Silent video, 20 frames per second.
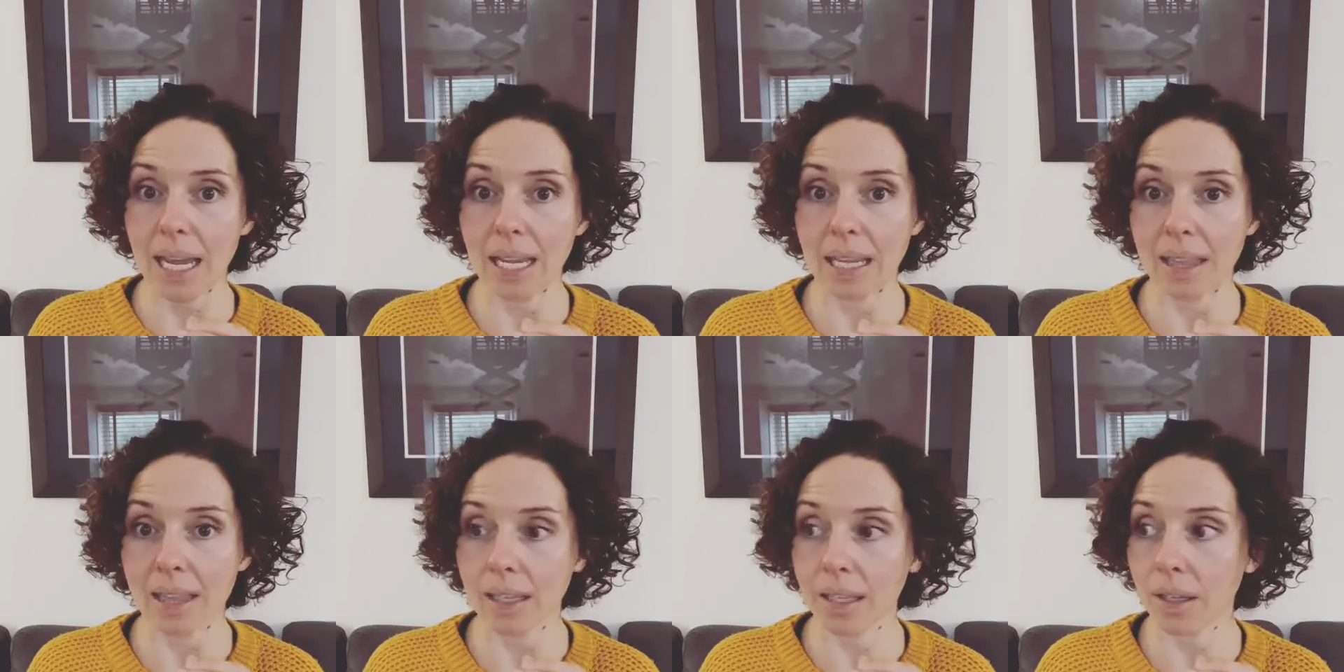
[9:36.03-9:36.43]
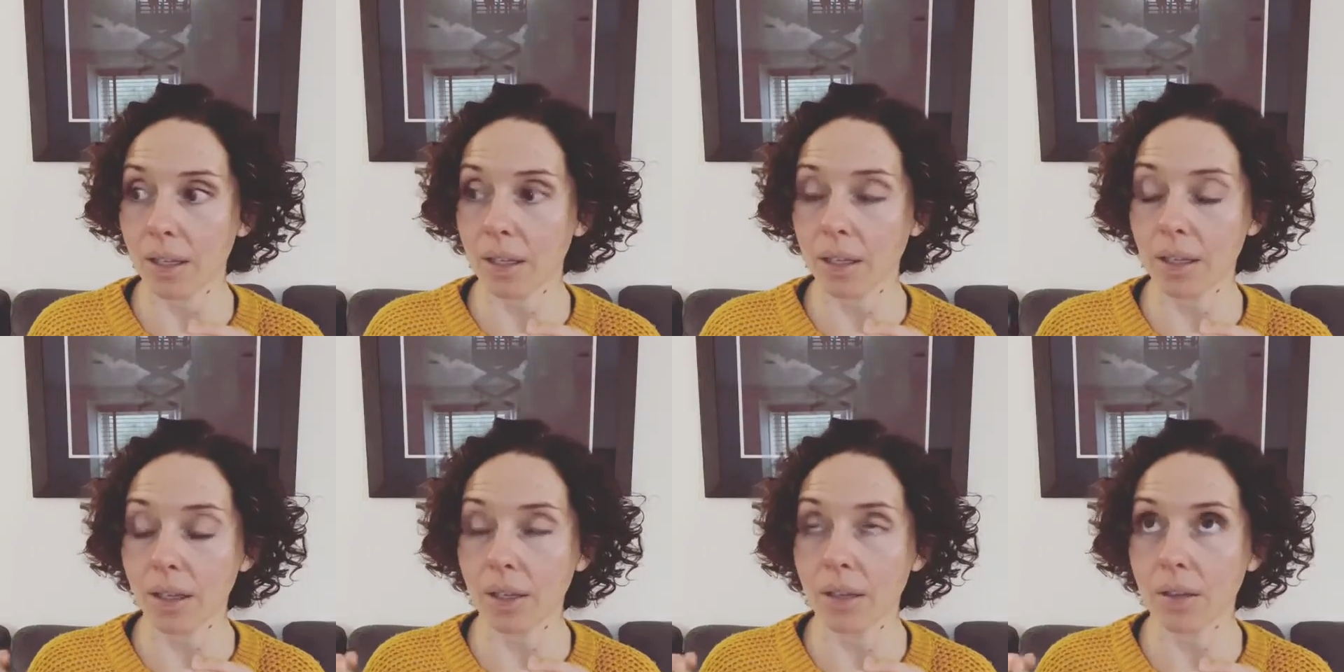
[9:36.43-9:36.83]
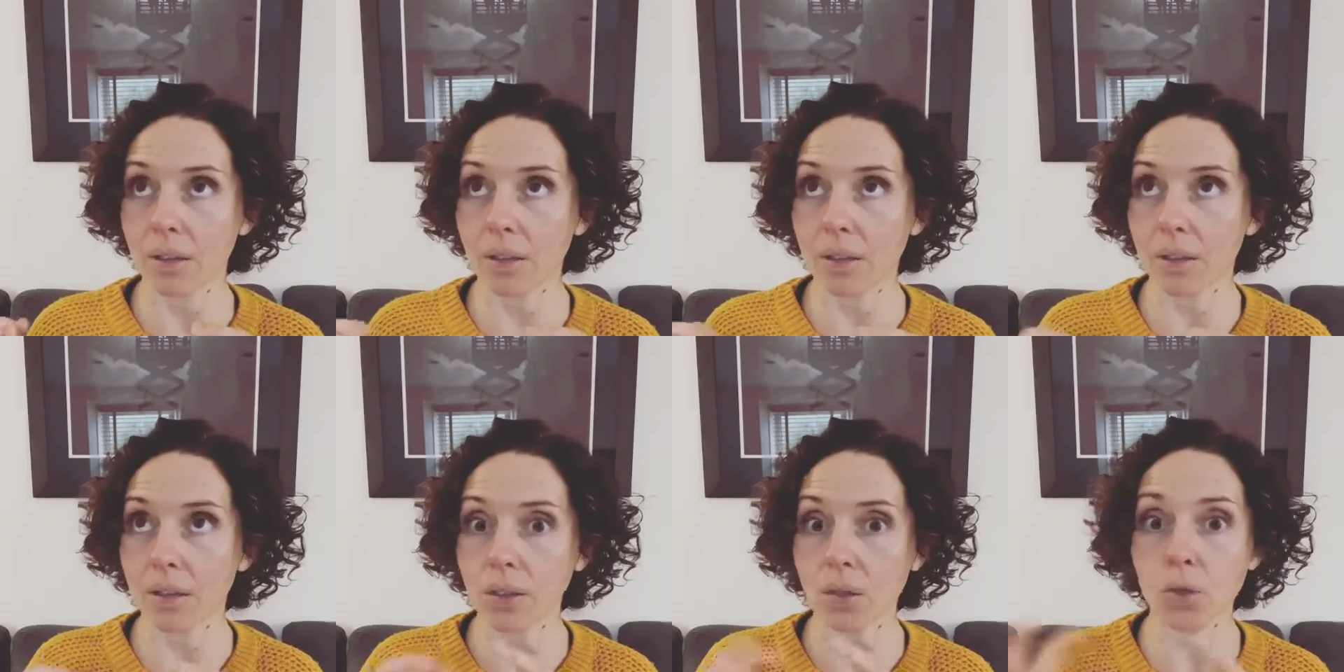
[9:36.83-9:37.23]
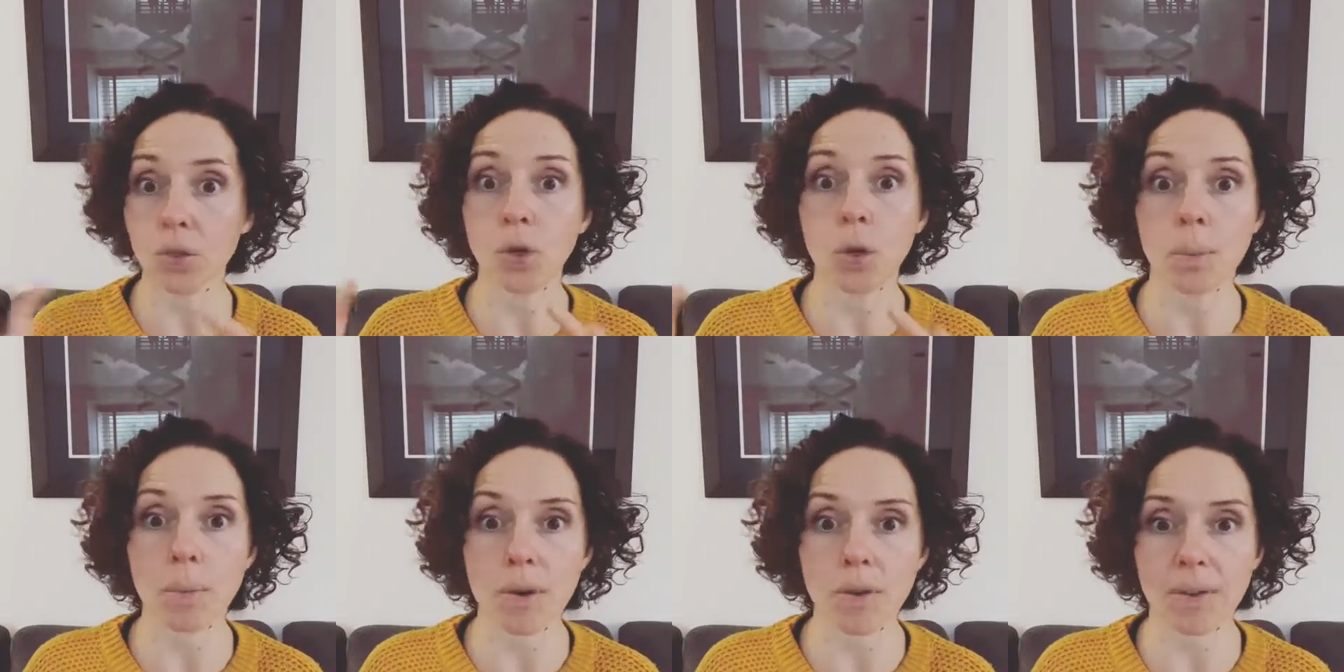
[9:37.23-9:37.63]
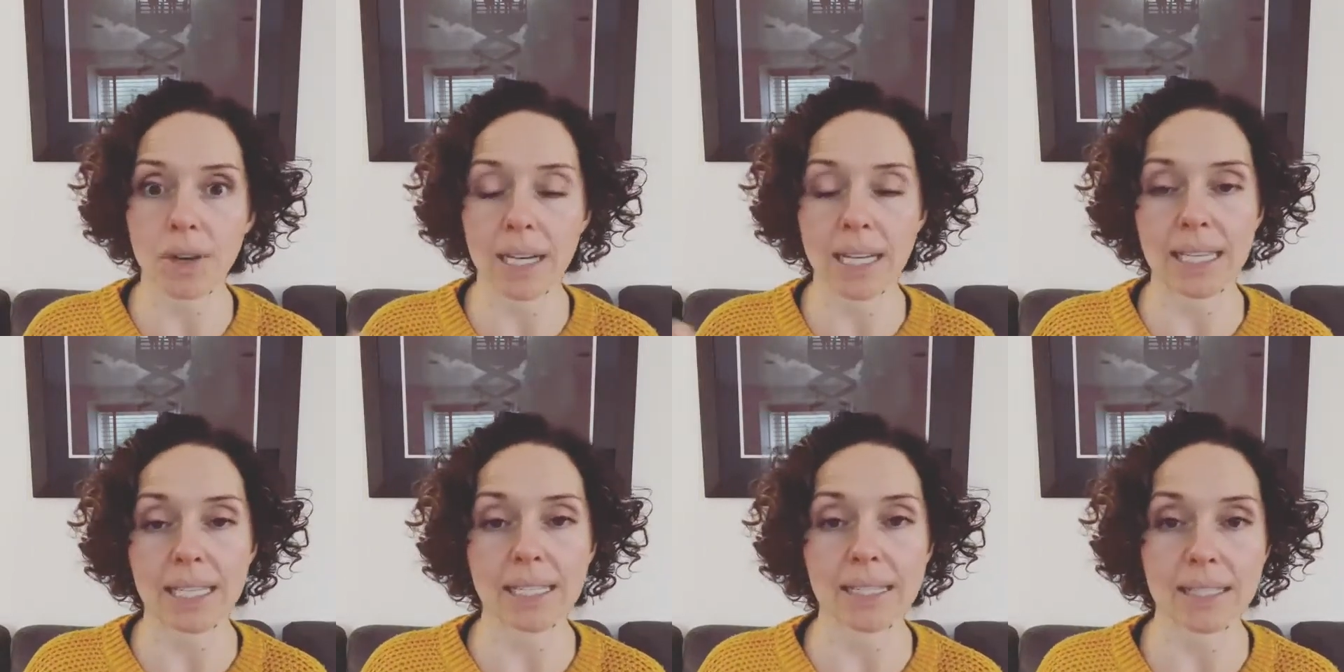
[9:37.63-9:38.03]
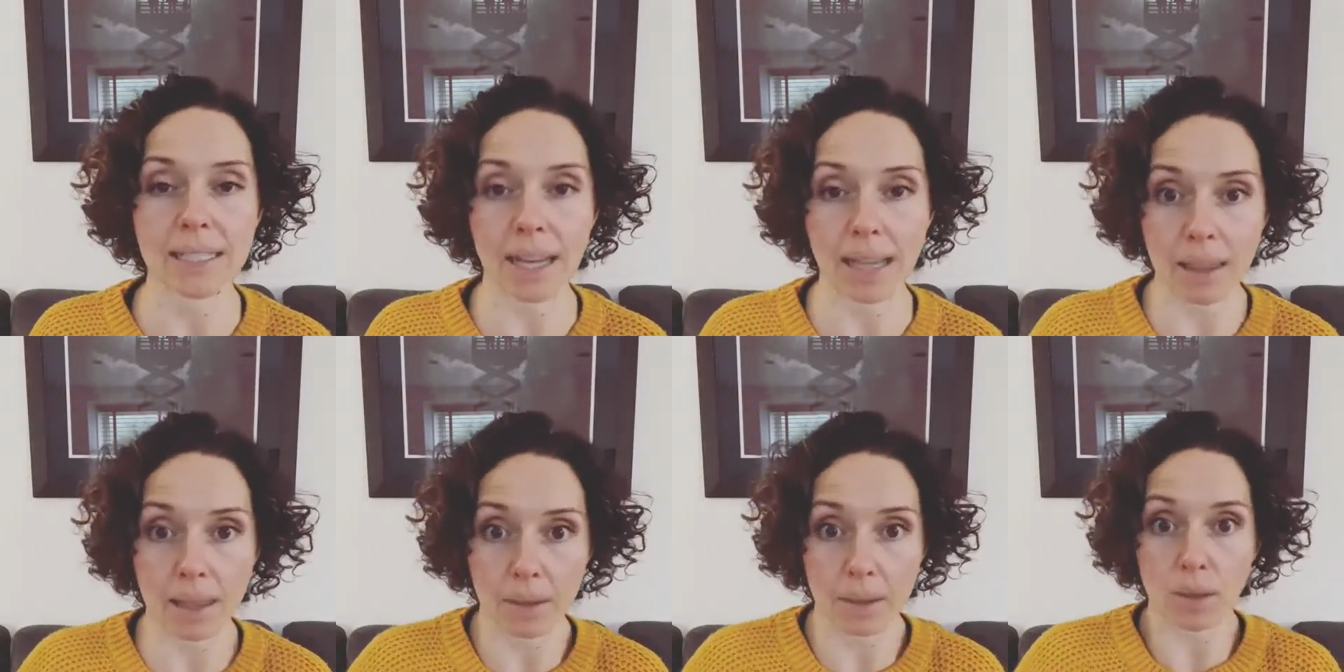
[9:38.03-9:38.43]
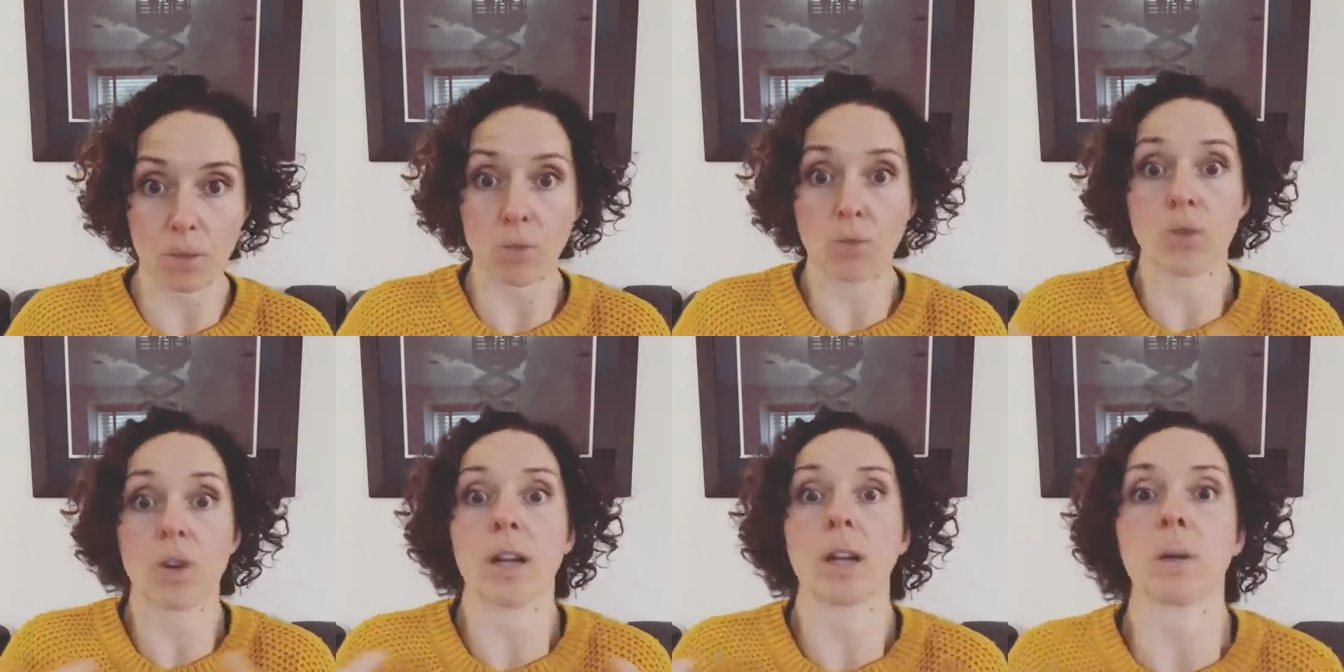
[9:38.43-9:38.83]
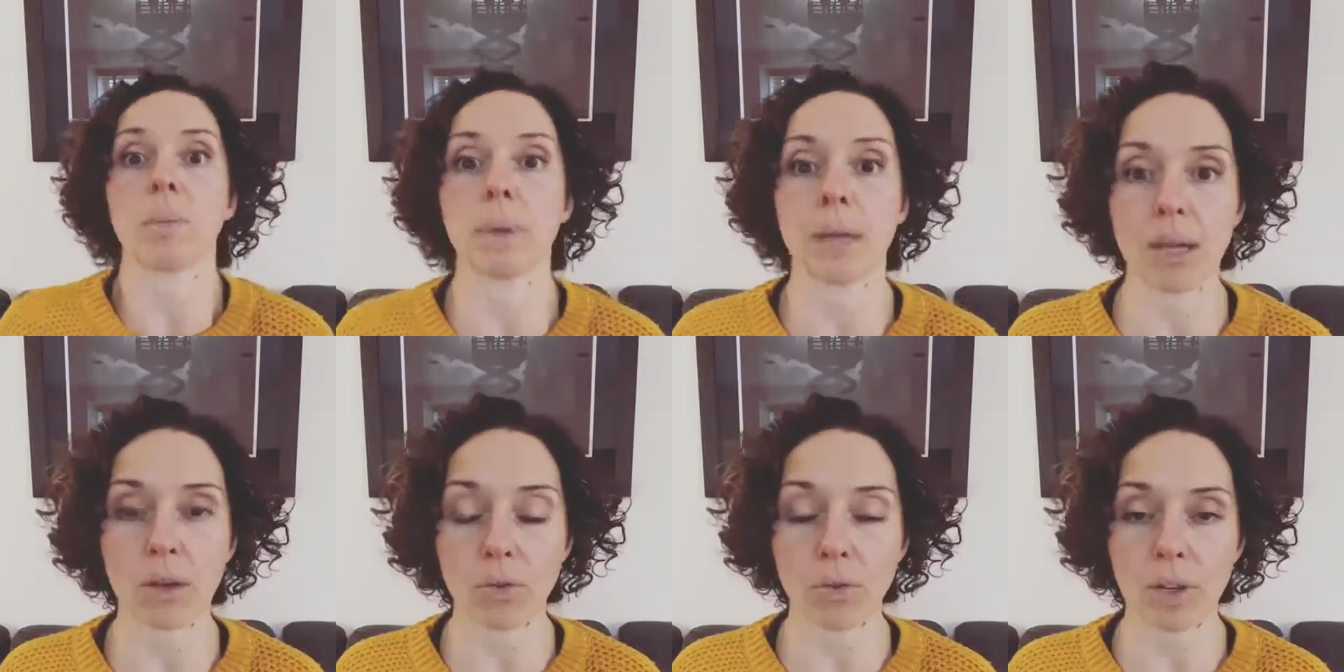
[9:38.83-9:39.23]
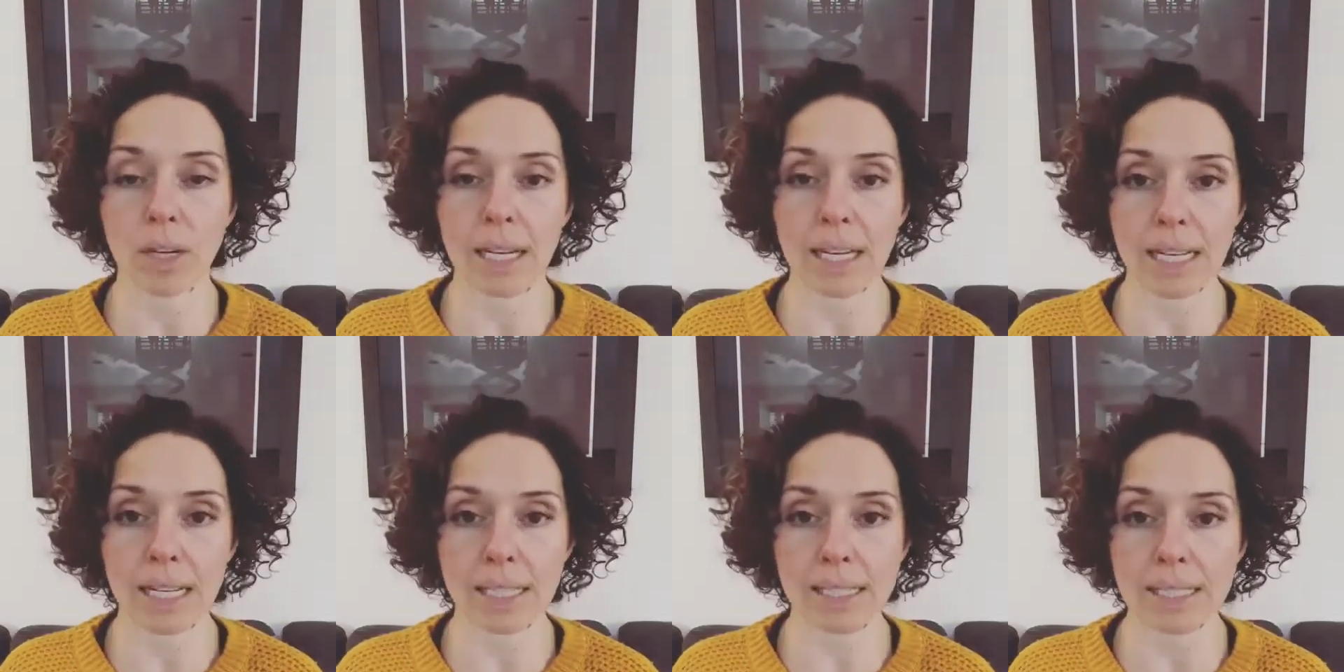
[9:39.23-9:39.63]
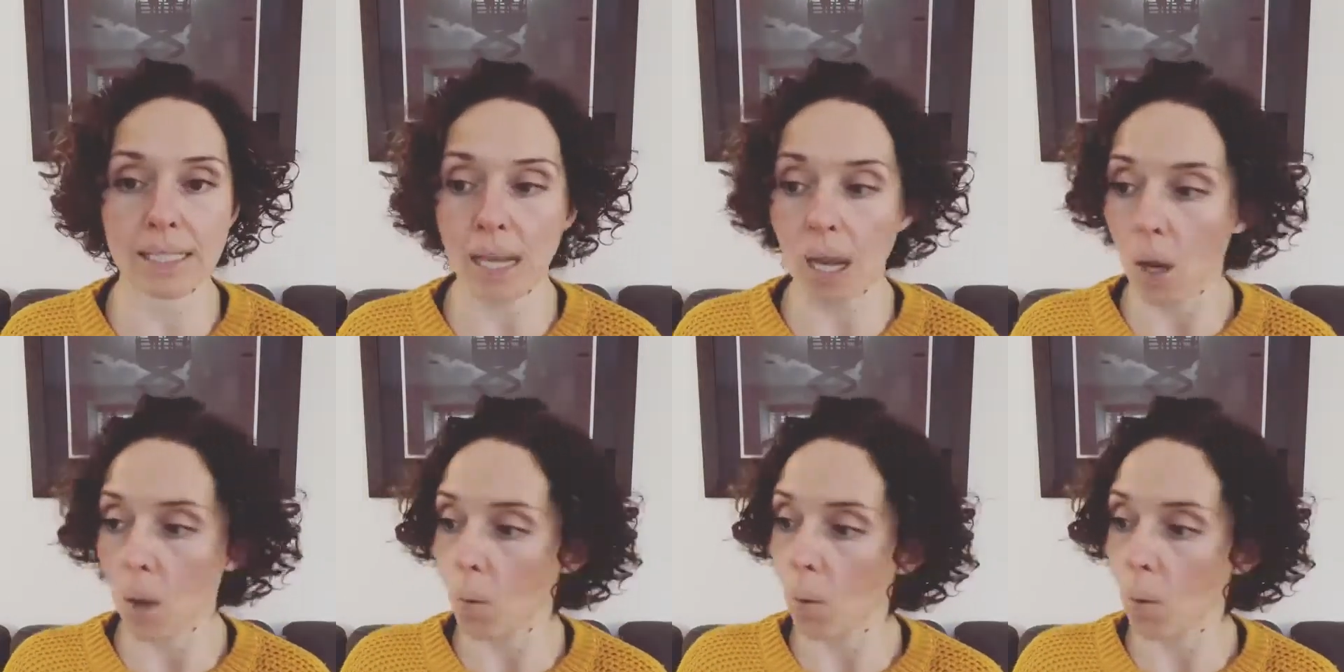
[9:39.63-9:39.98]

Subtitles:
the trauma release, like the real big release,